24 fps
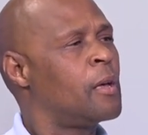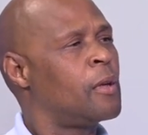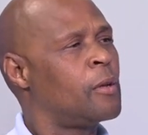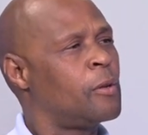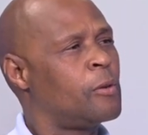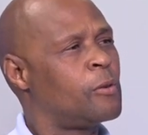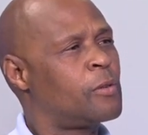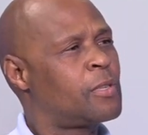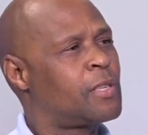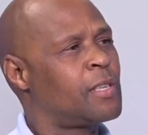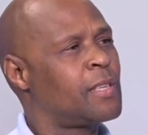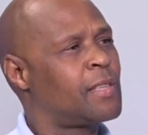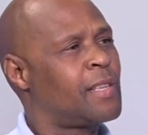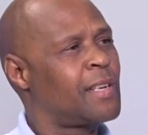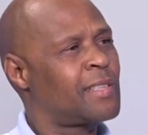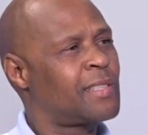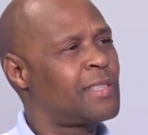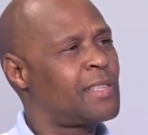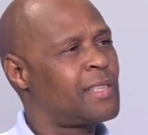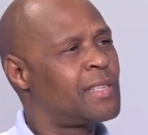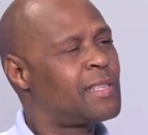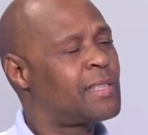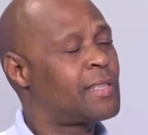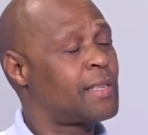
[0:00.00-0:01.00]
You see, there's
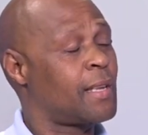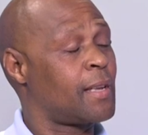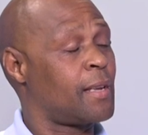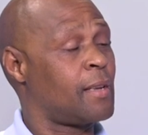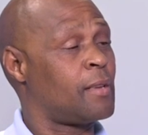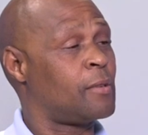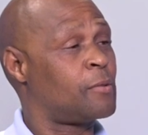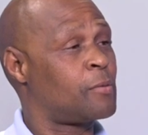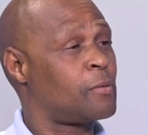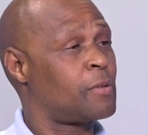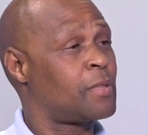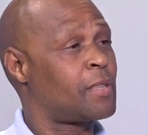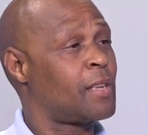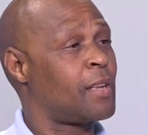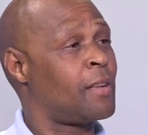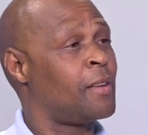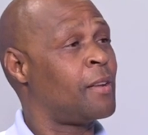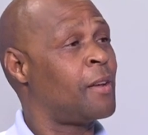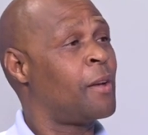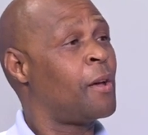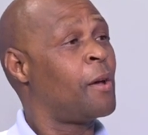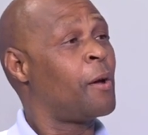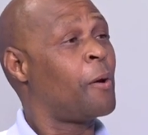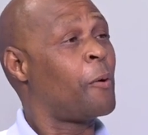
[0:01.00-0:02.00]
this say to say,
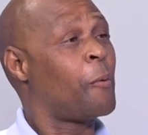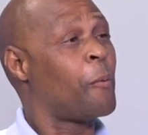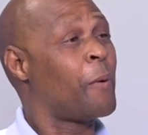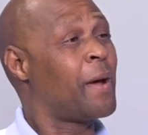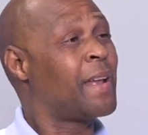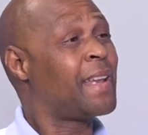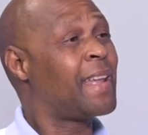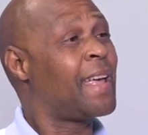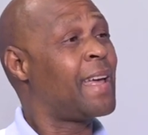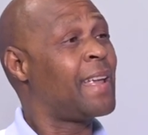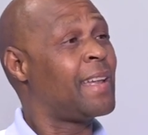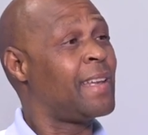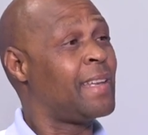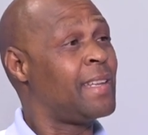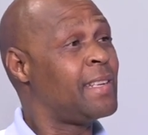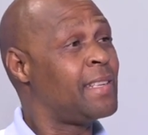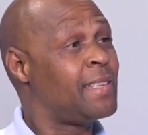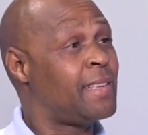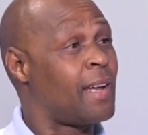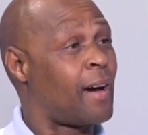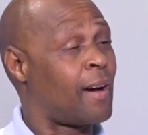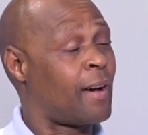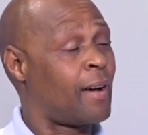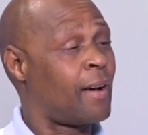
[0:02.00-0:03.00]
when a
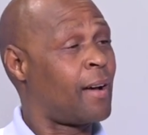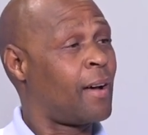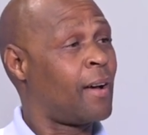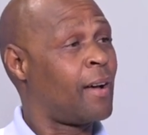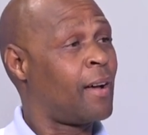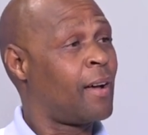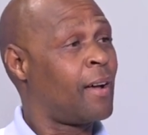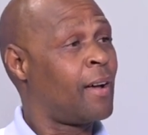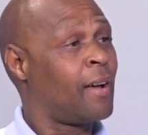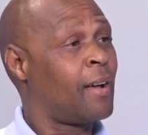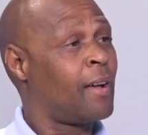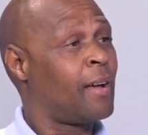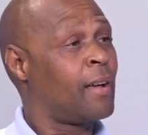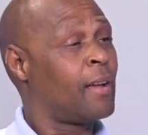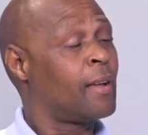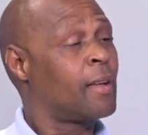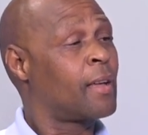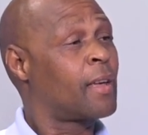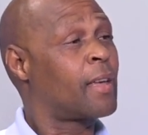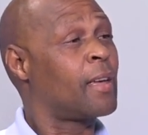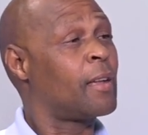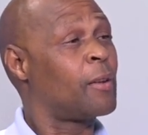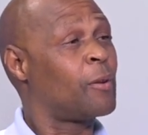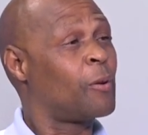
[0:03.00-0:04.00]
leader
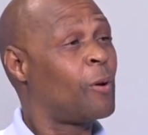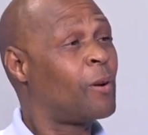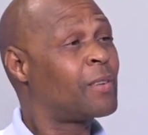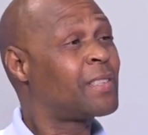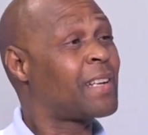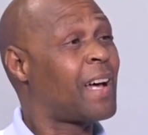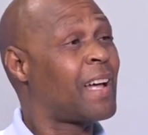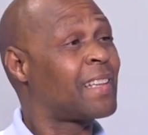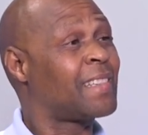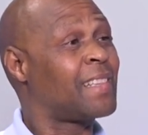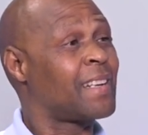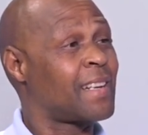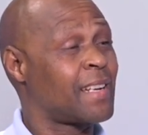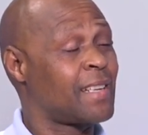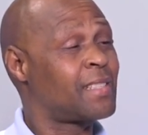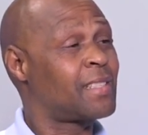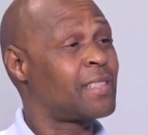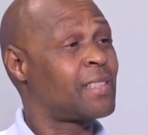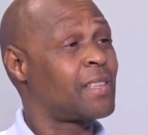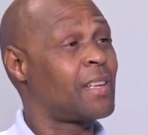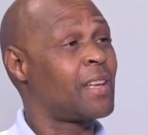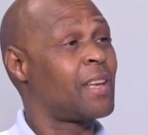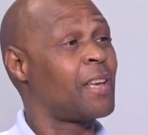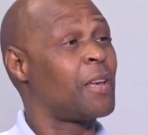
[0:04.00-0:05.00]
cannot
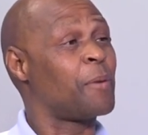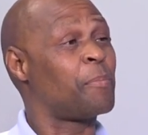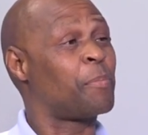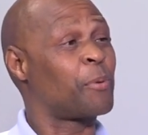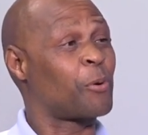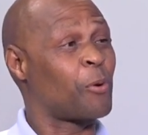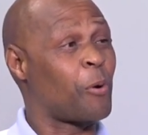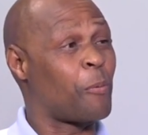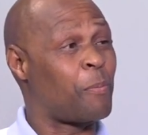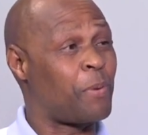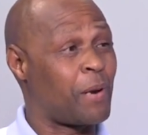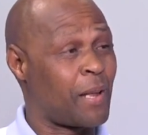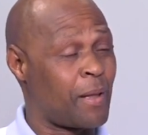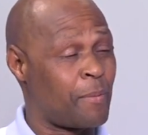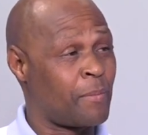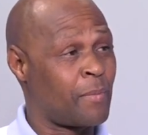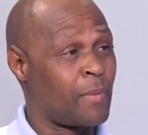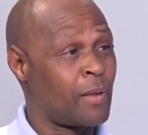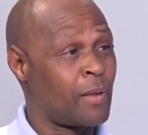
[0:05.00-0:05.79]
address a problem